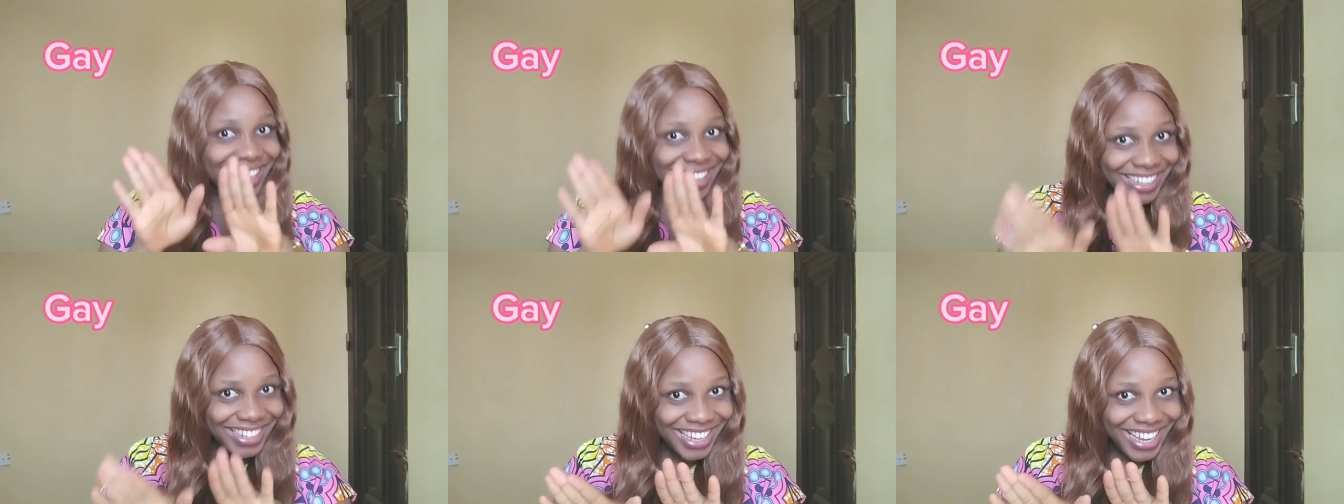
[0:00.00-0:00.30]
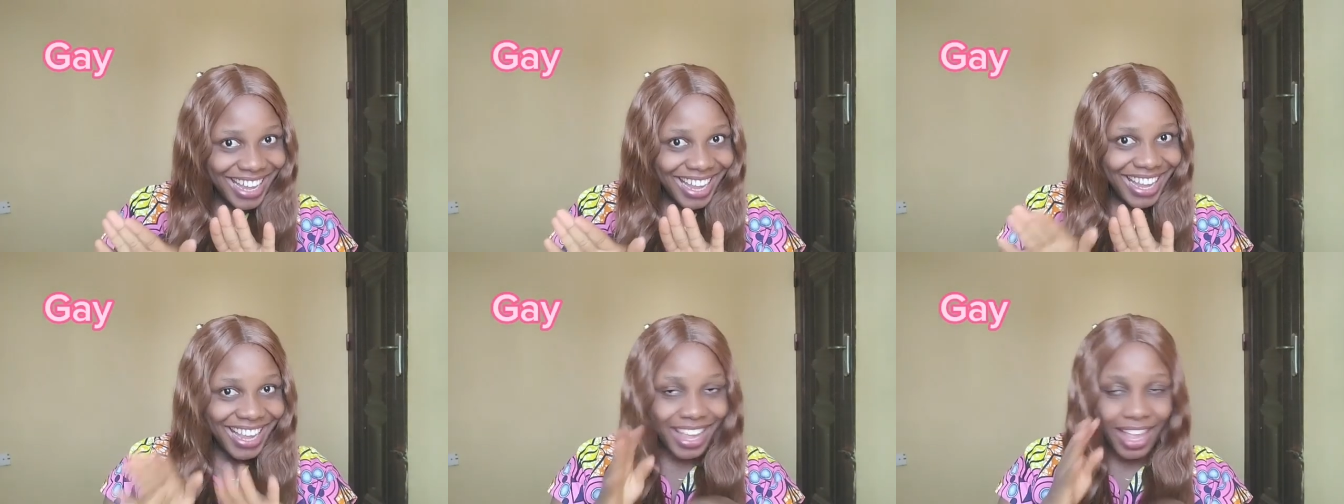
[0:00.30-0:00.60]

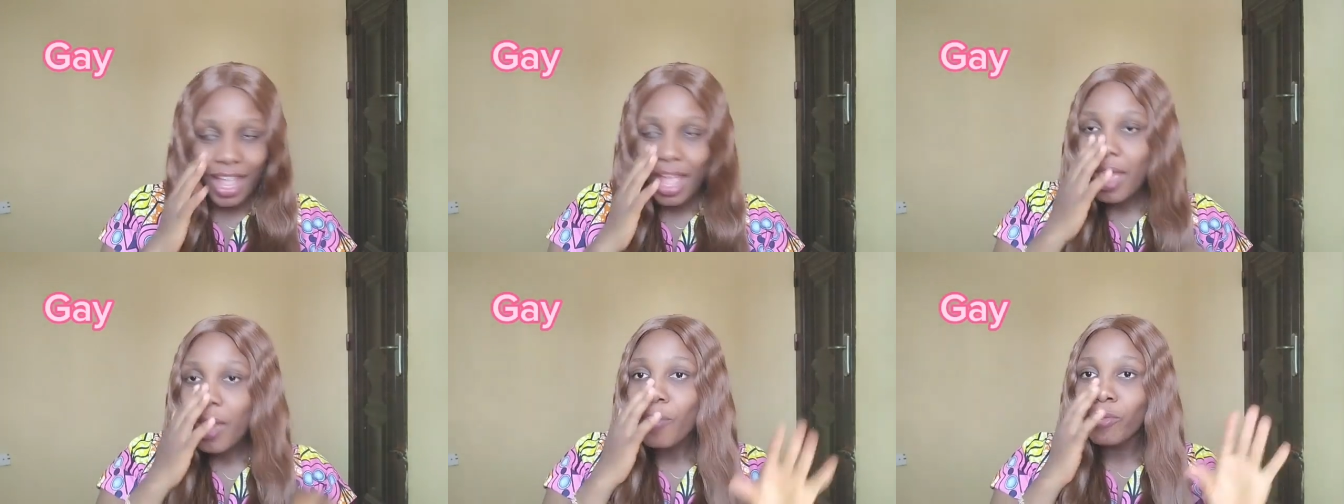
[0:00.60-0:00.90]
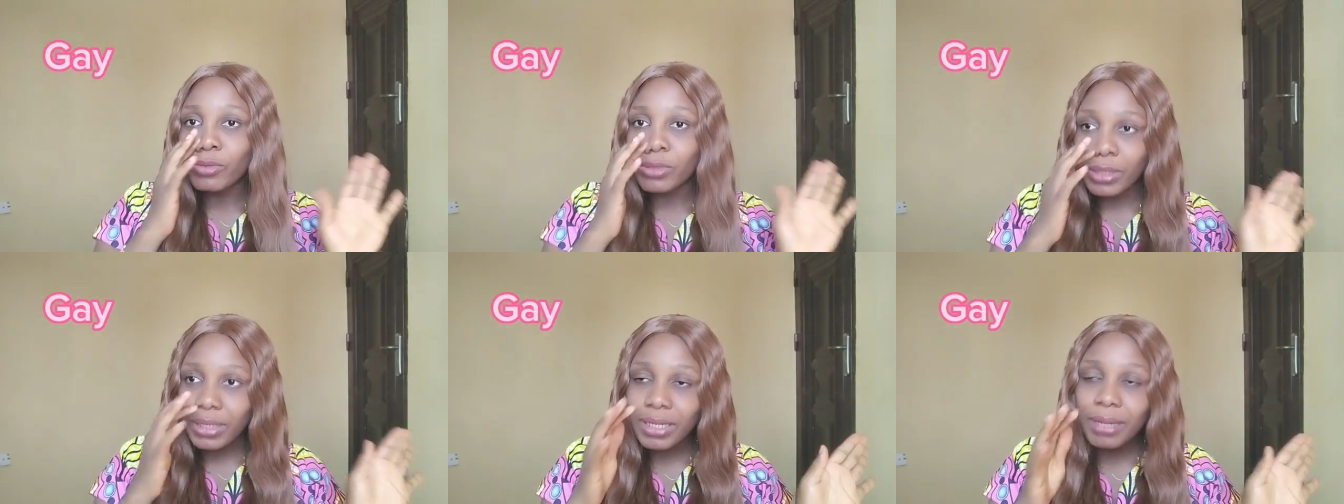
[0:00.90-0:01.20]
yeah
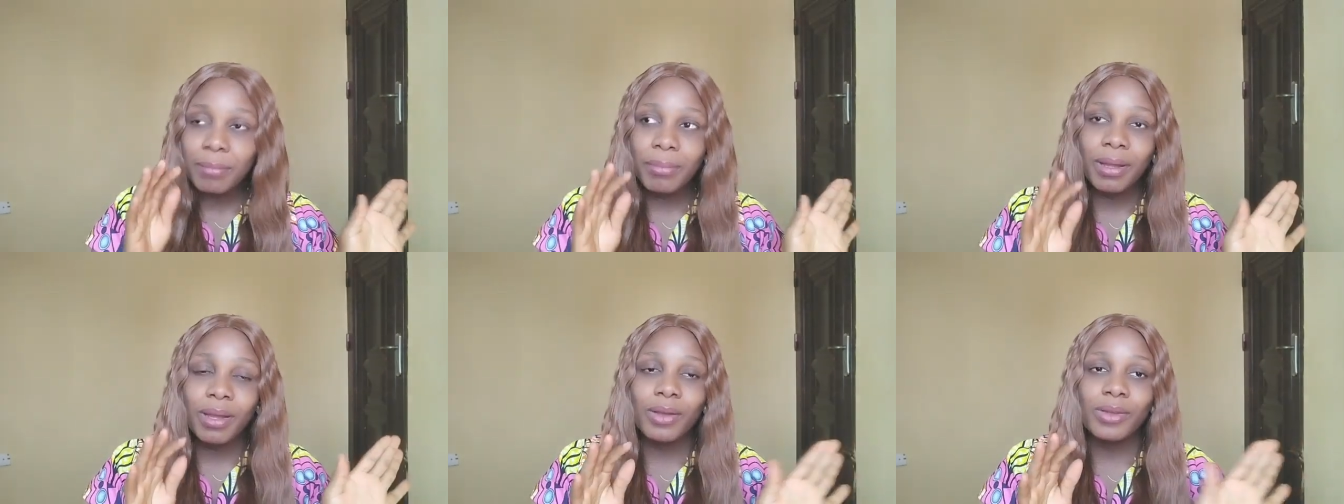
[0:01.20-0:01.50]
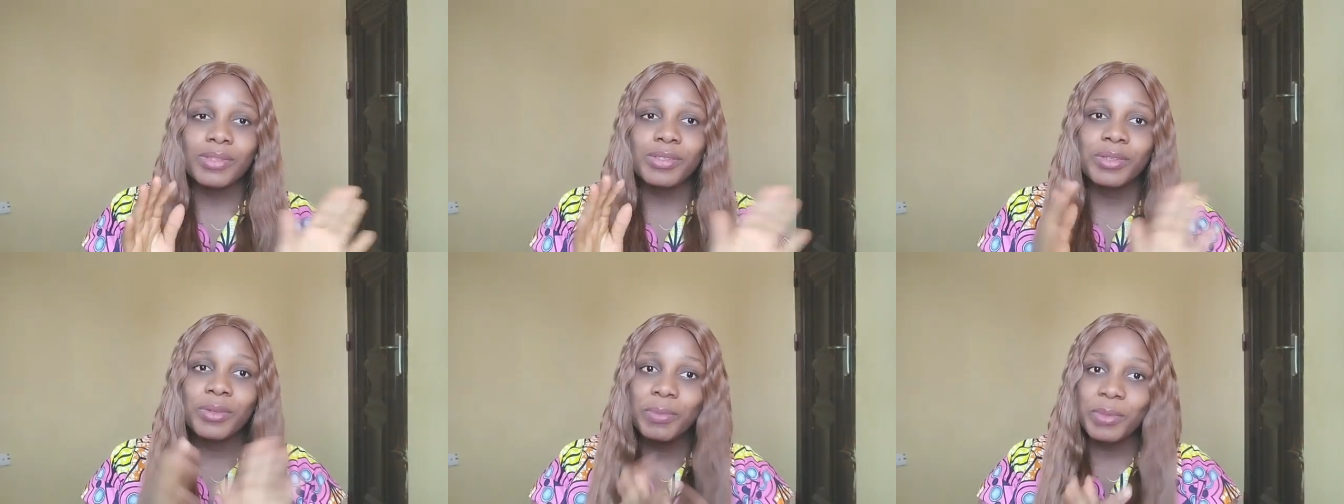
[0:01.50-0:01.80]
talking
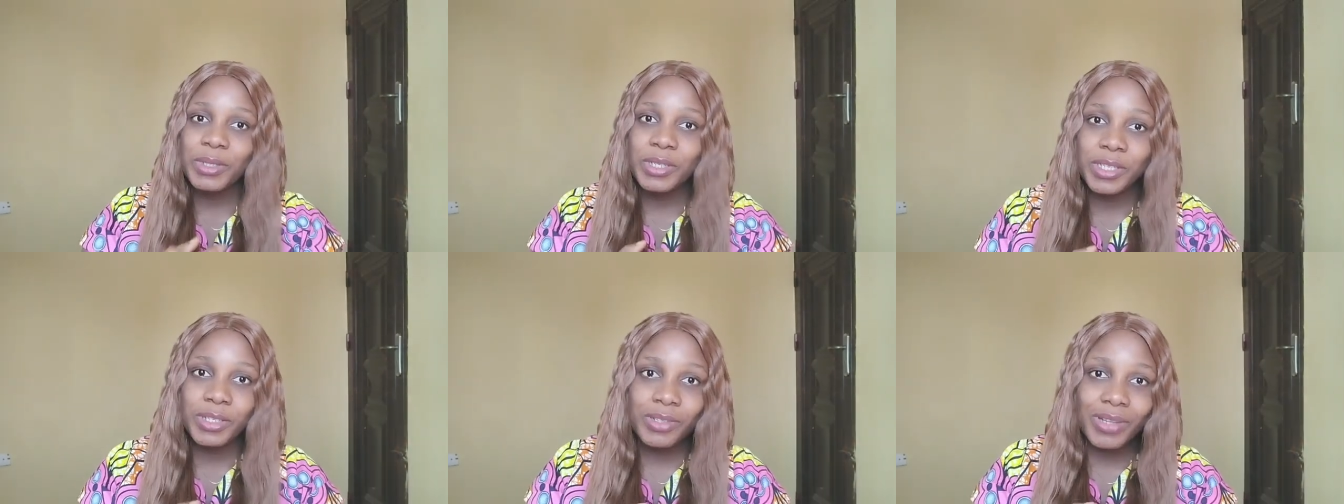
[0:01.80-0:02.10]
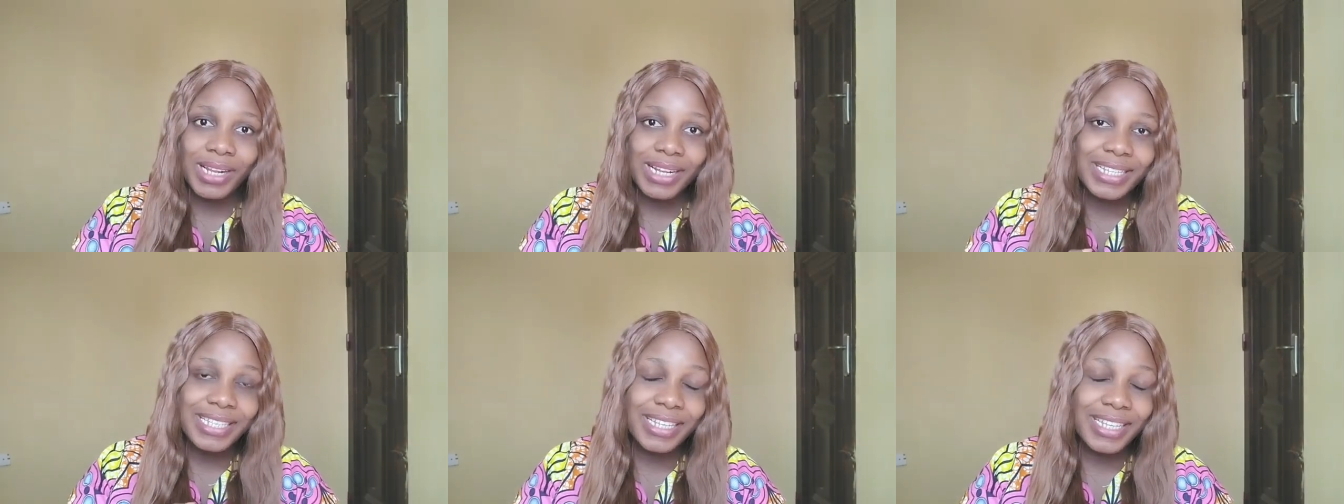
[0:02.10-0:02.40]
about
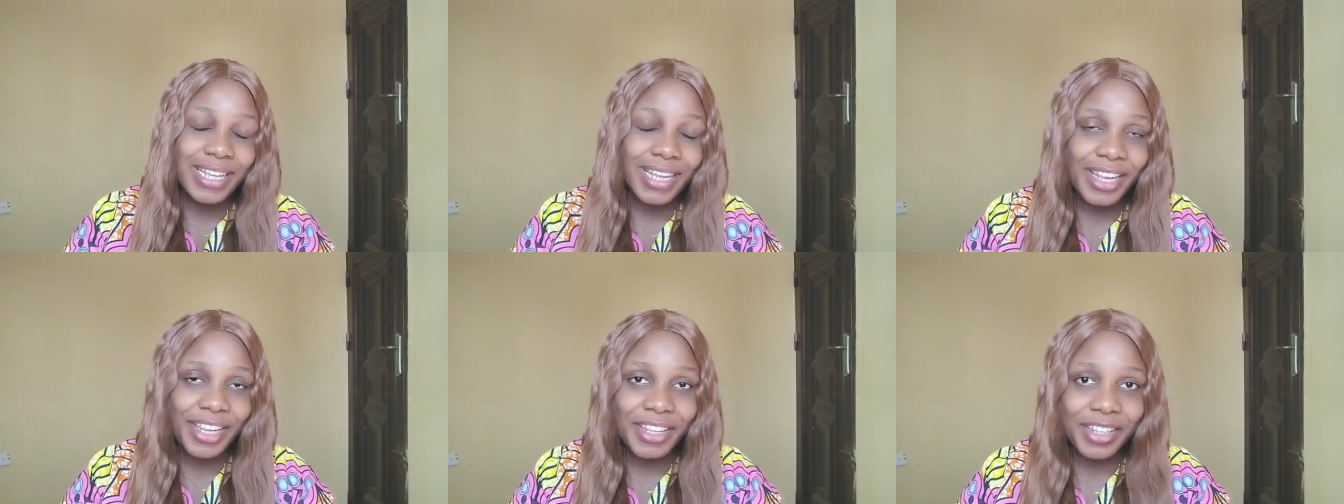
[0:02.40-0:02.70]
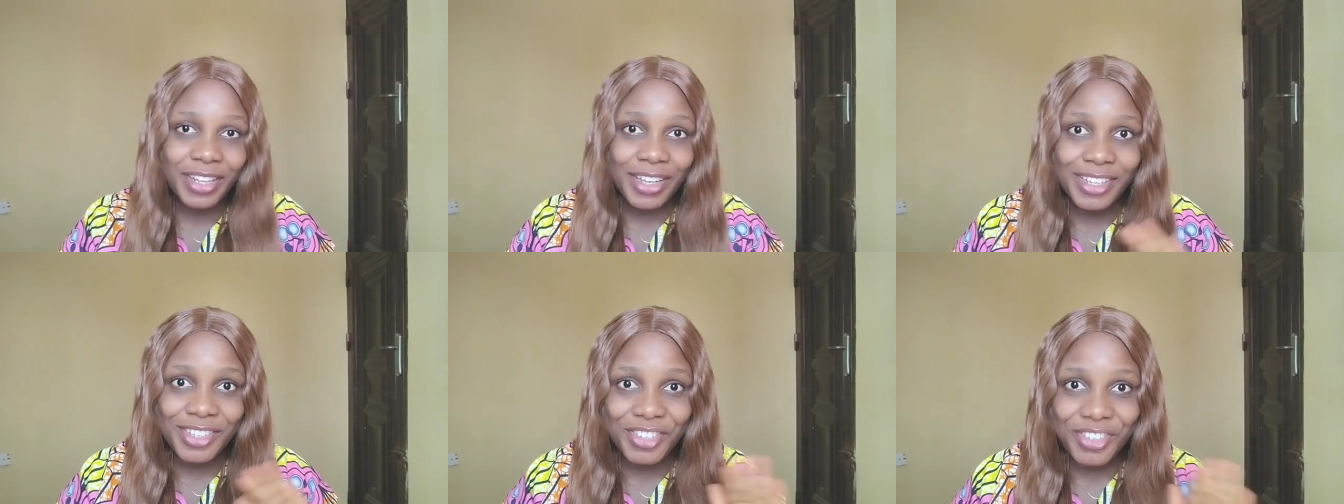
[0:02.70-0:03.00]
homosexuality here
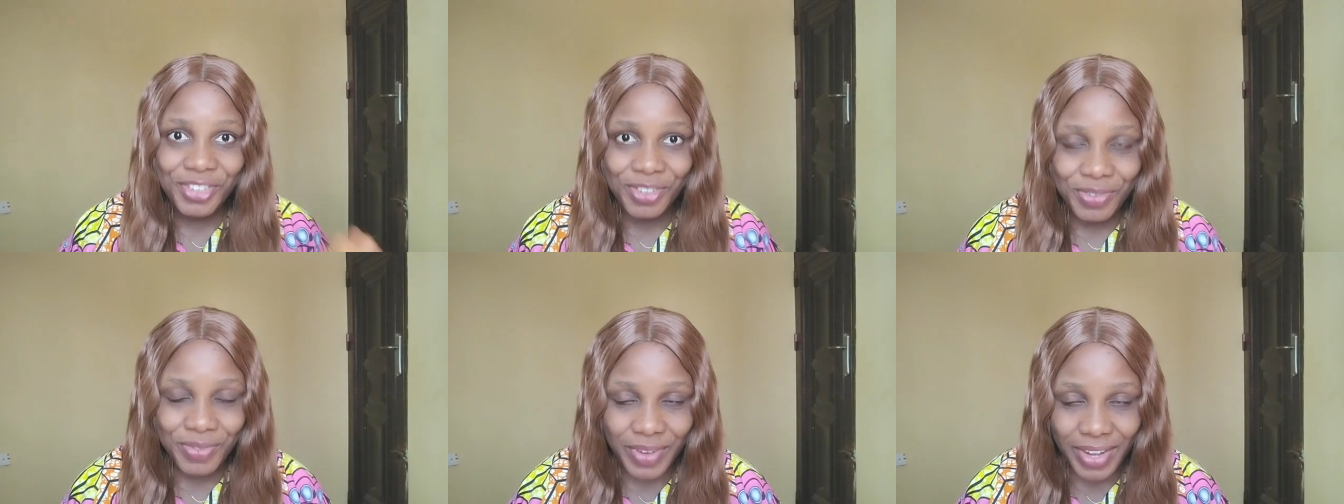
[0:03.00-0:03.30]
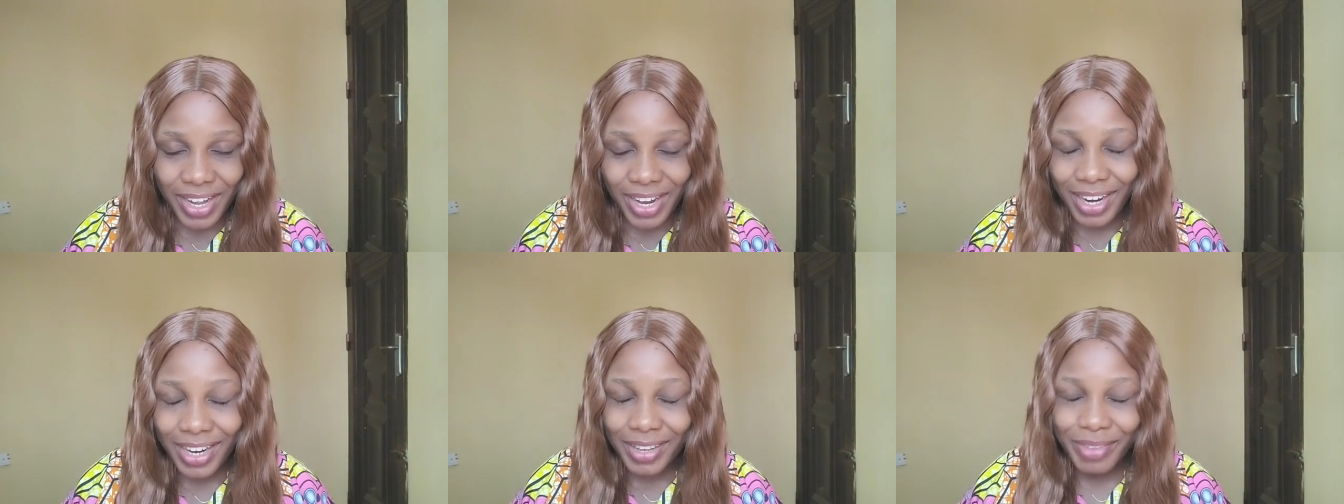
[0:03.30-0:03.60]
in
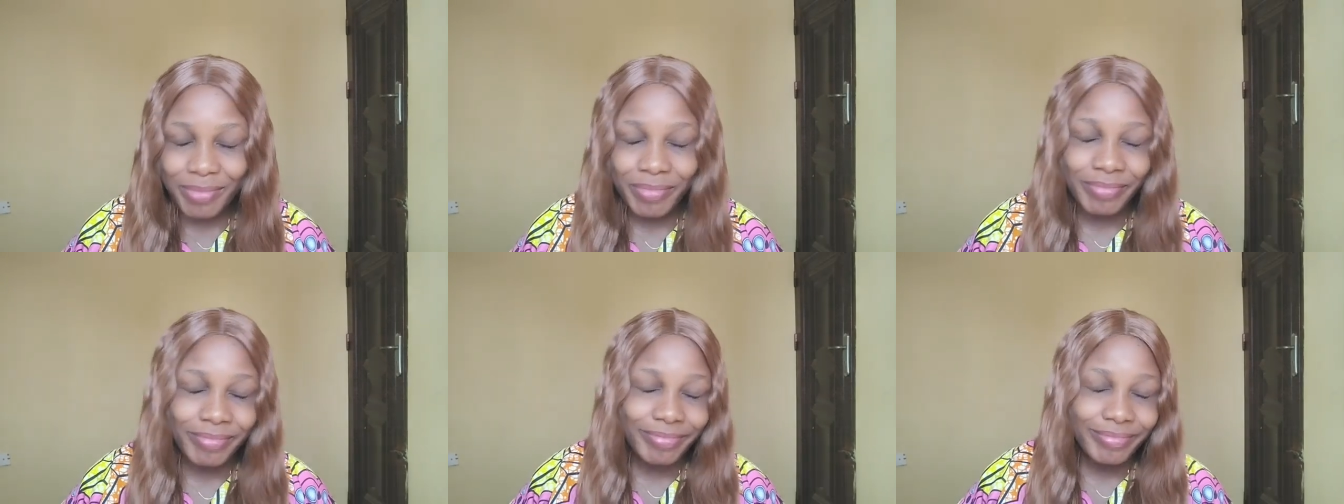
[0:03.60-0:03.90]
nigeria